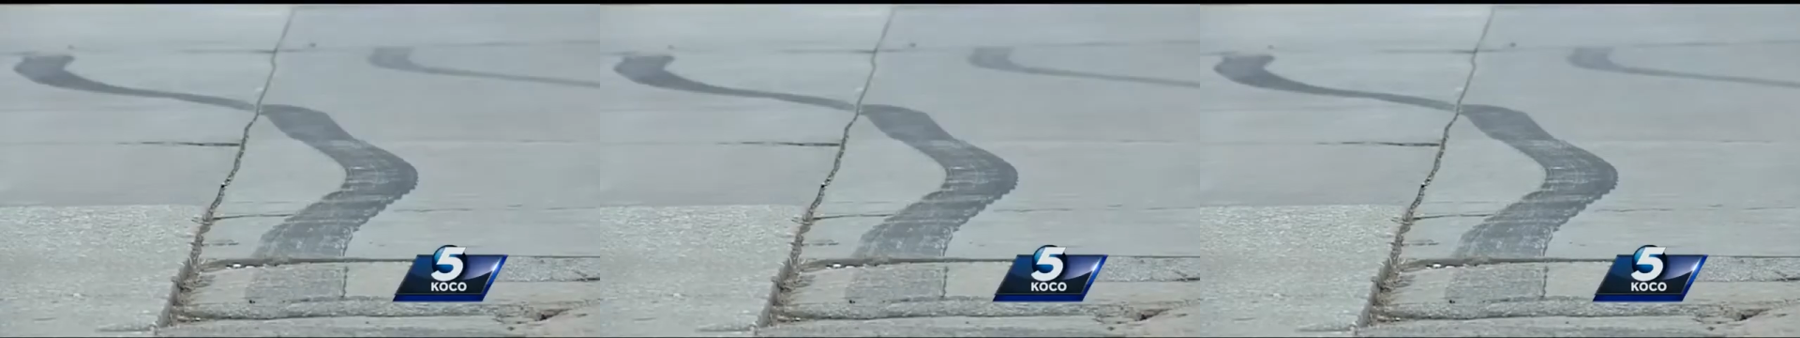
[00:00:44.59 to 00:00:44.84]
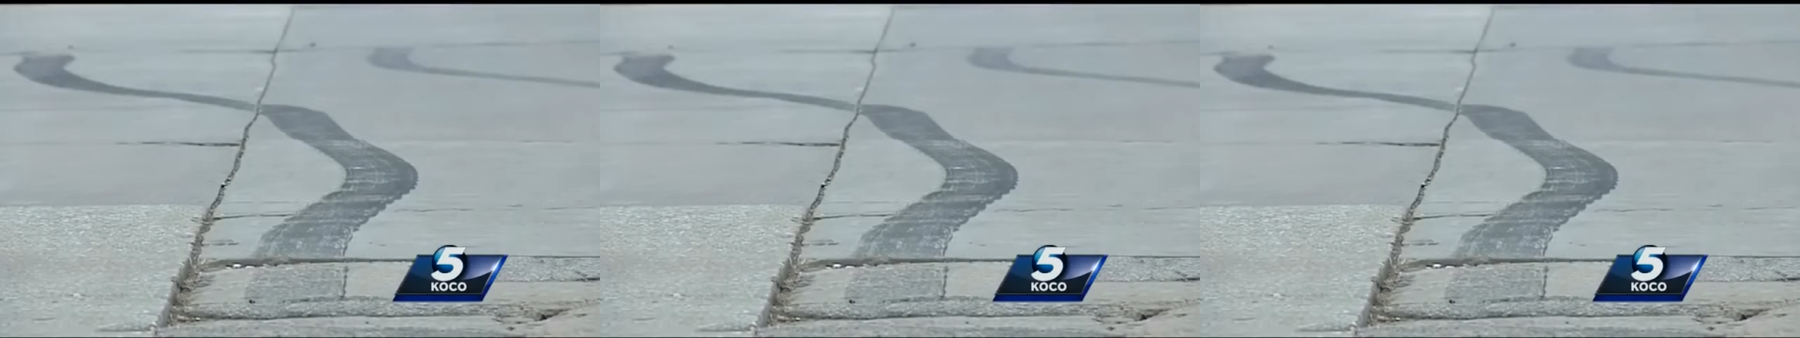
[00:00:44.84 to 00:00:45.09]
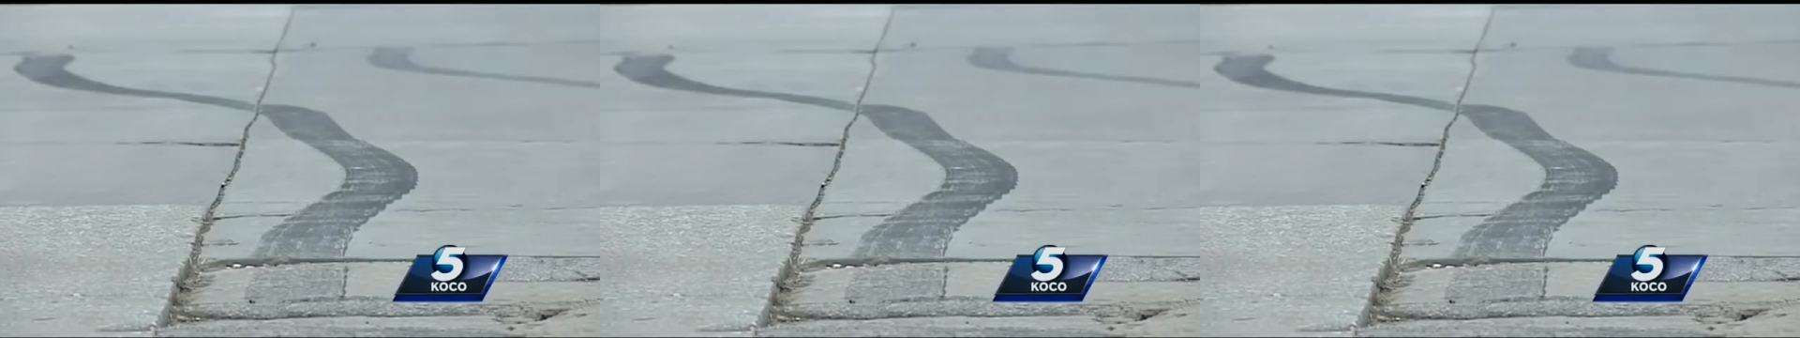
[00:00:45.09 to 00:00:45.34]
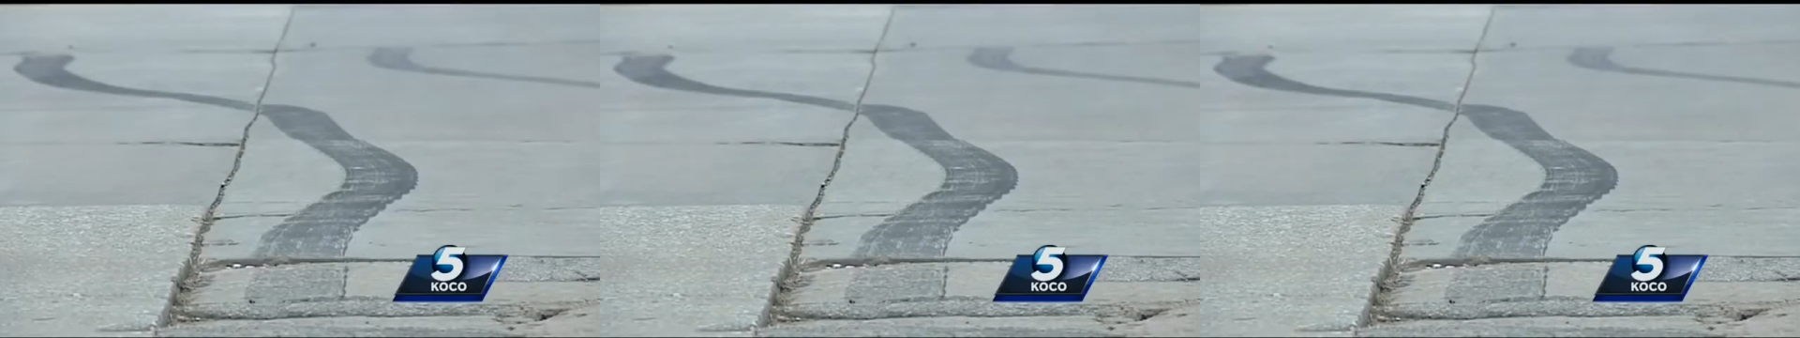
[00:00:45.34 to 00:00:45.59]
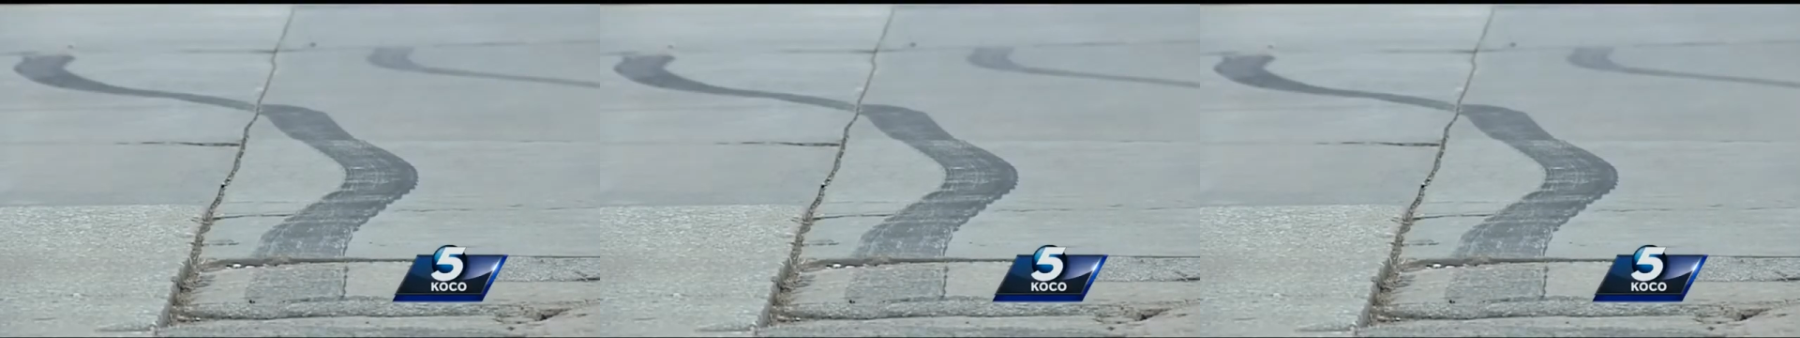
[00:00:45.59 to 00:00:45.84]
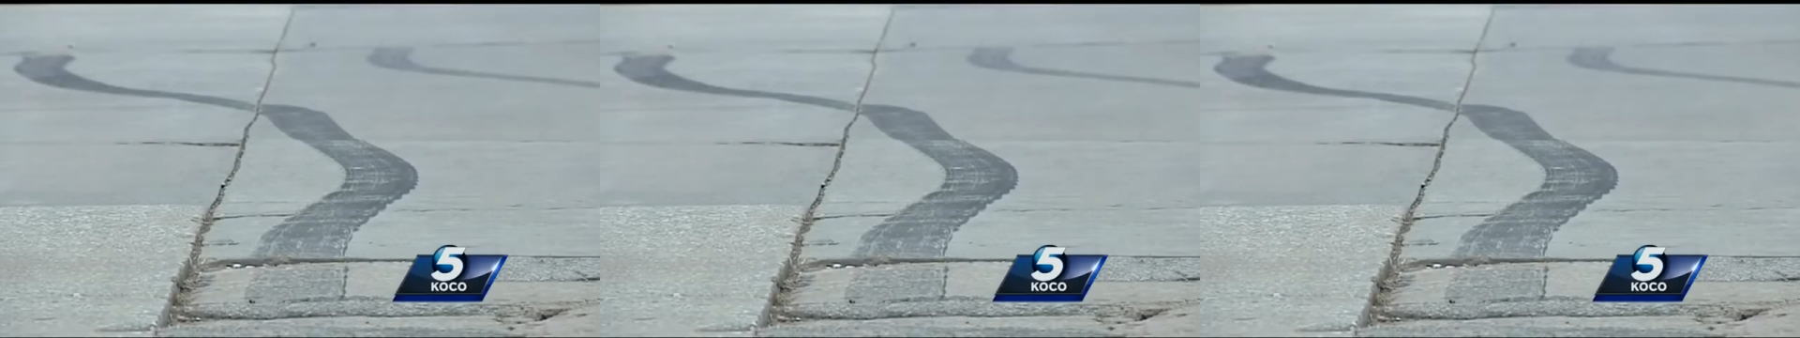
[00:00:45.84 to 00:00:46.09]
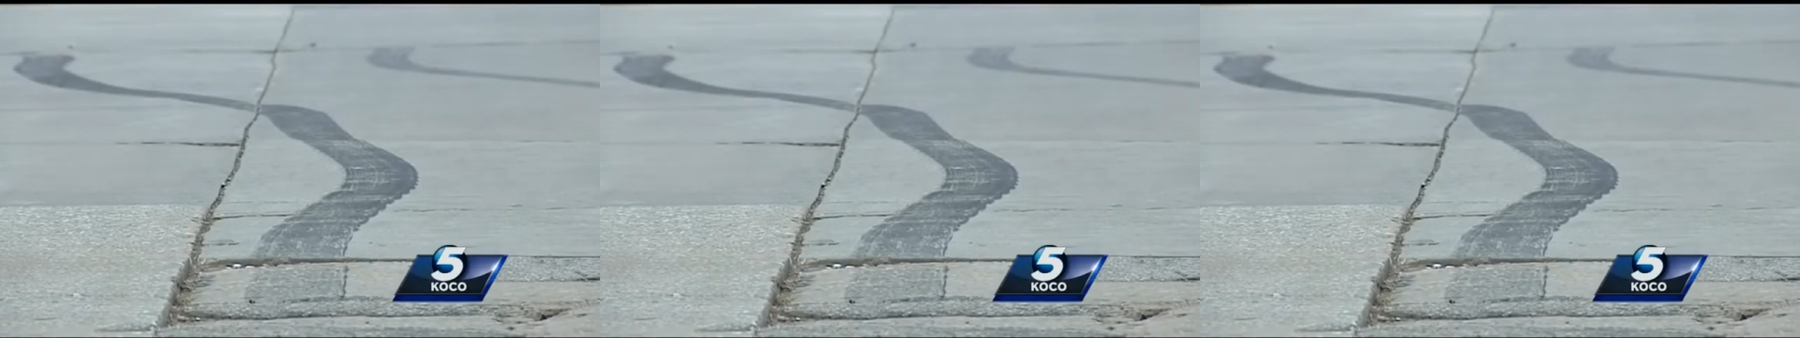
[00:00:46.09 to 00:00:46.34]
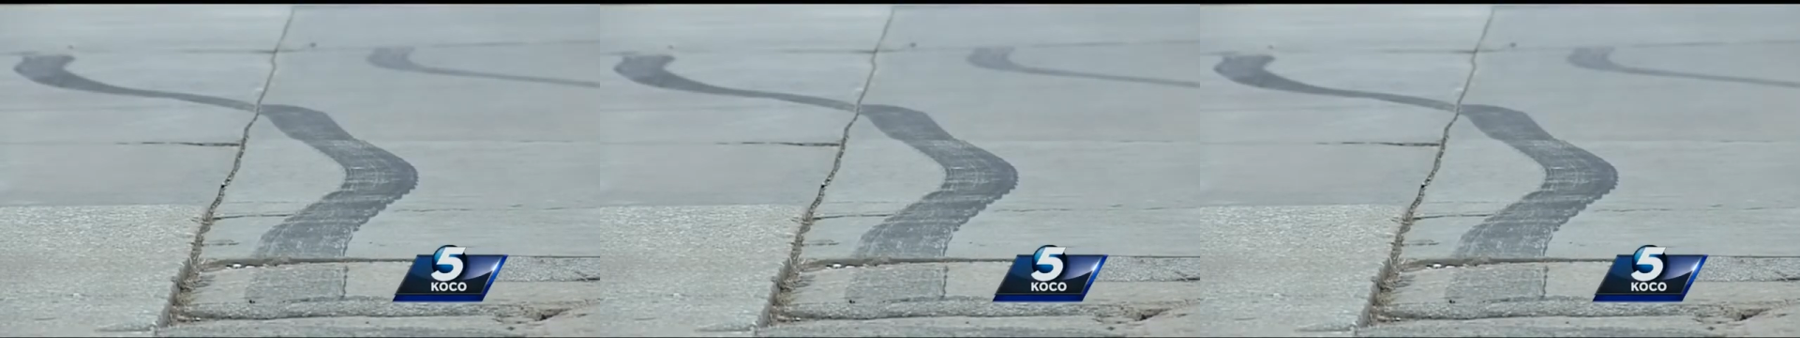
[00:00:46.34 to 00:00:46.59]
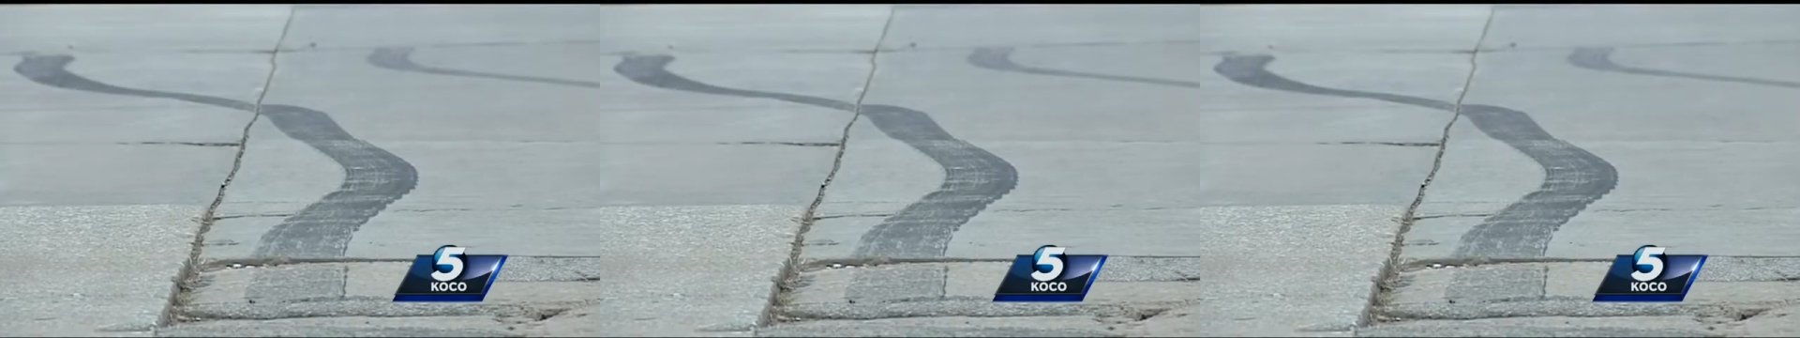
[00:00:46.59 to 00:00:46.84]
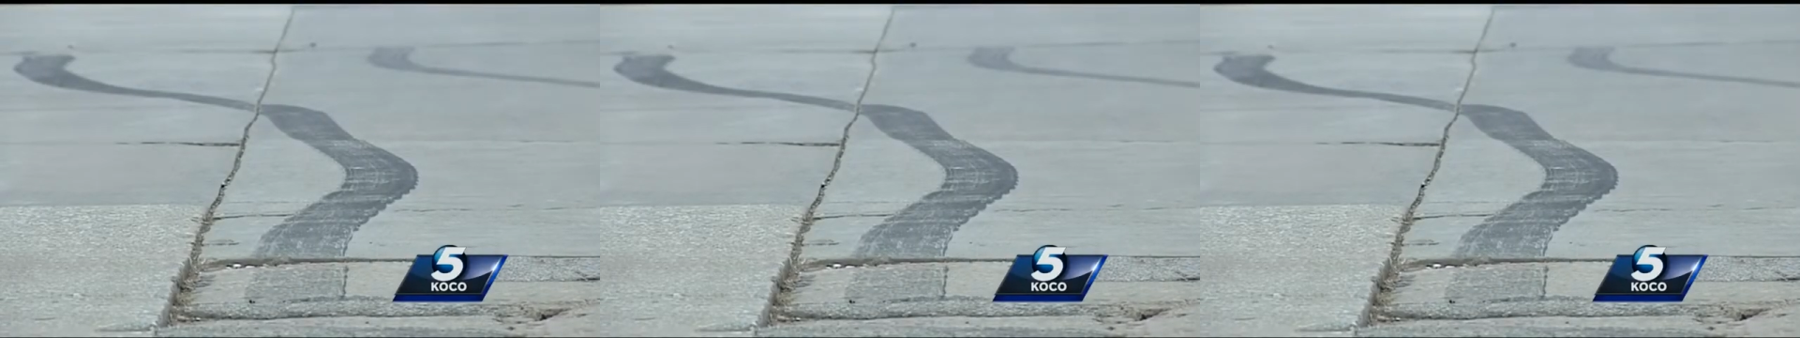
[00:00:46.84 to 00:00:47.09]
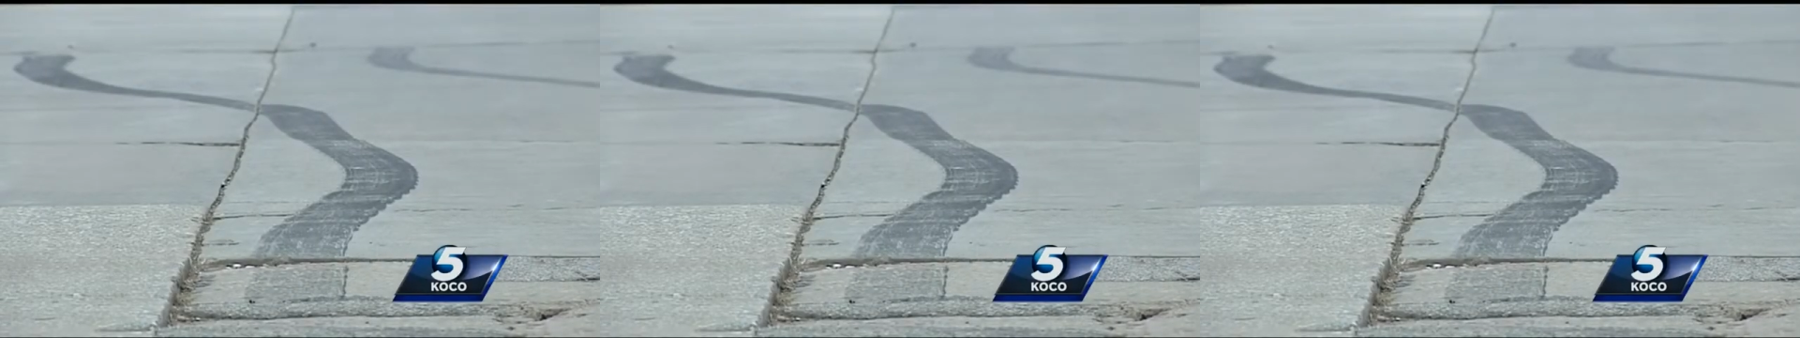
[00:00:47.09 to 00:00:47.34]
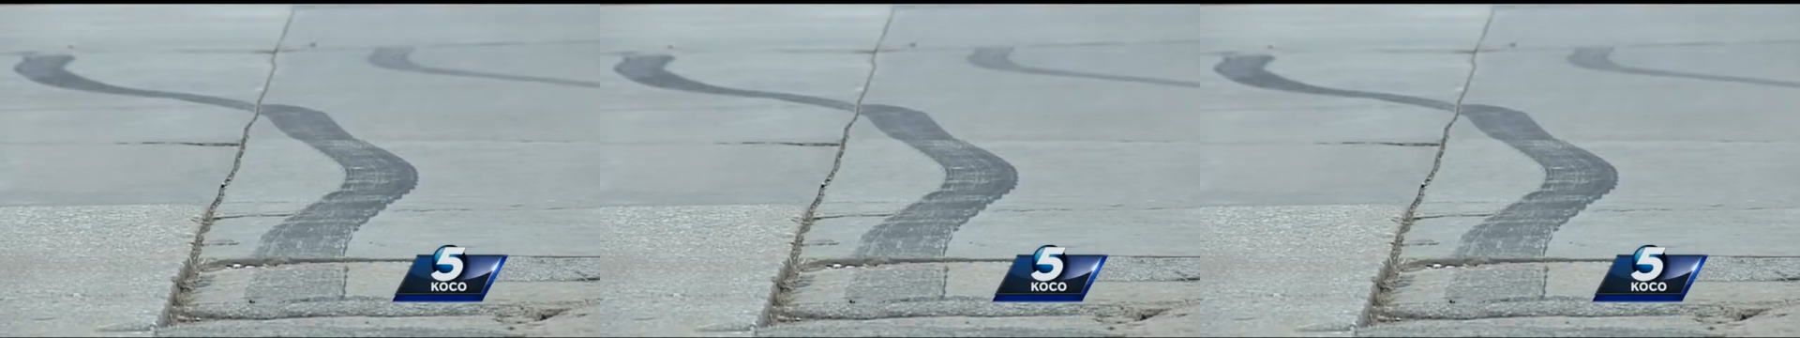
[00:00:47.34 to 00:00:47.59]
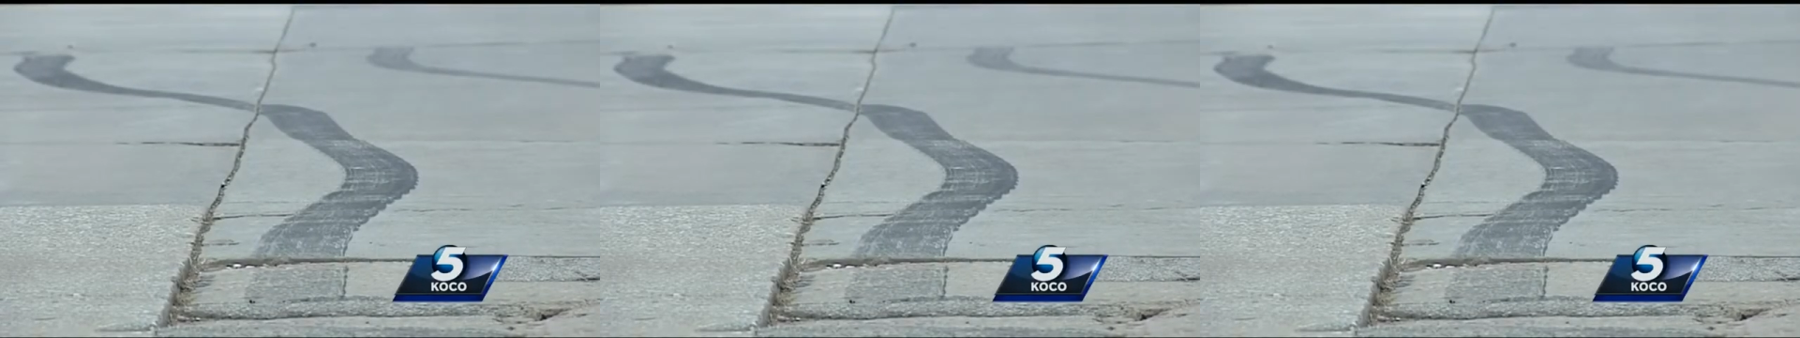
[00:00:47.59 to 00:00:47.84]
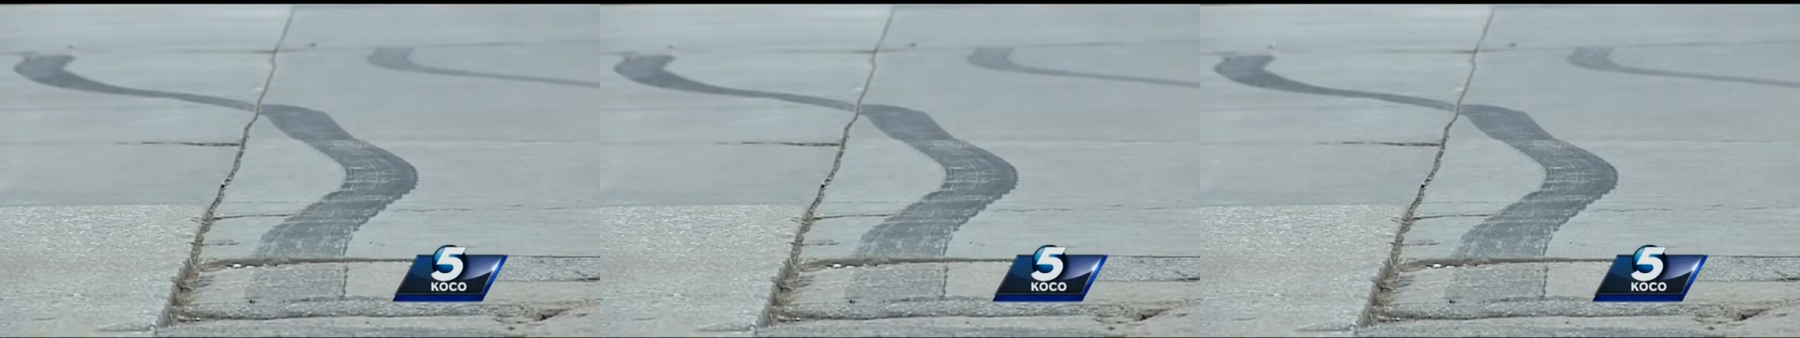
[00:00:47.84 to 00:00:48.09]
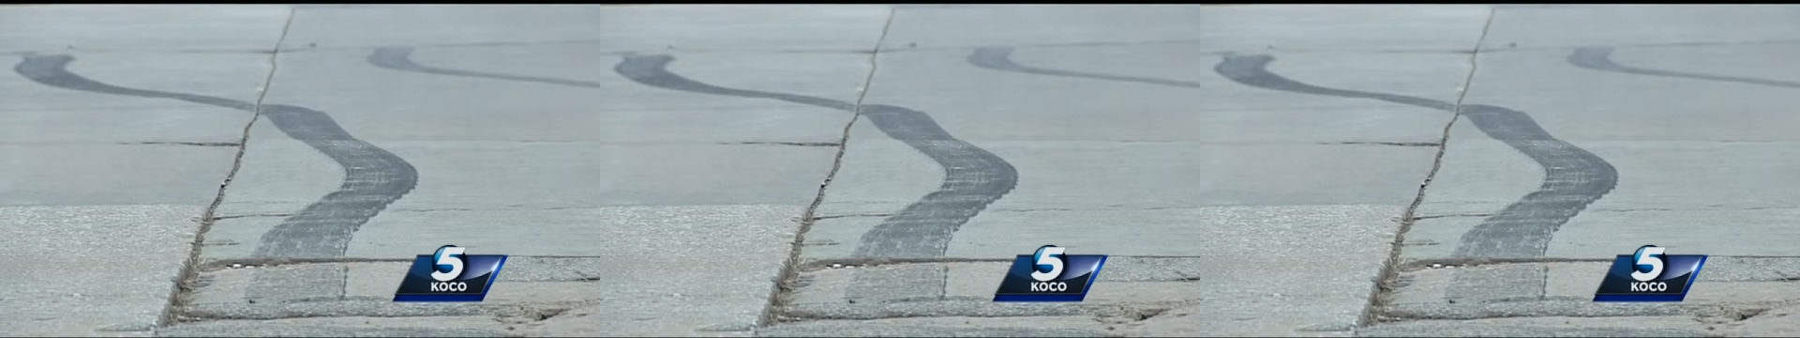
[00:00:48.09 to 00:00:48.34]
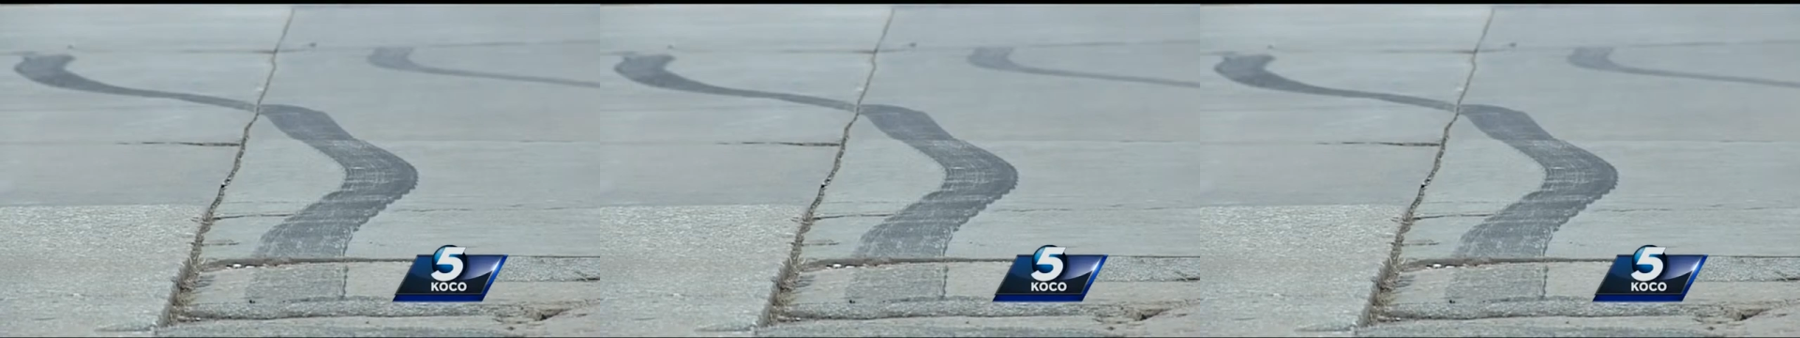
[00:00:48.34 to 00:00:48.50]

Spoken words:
No face is visible, so there are no lips to read.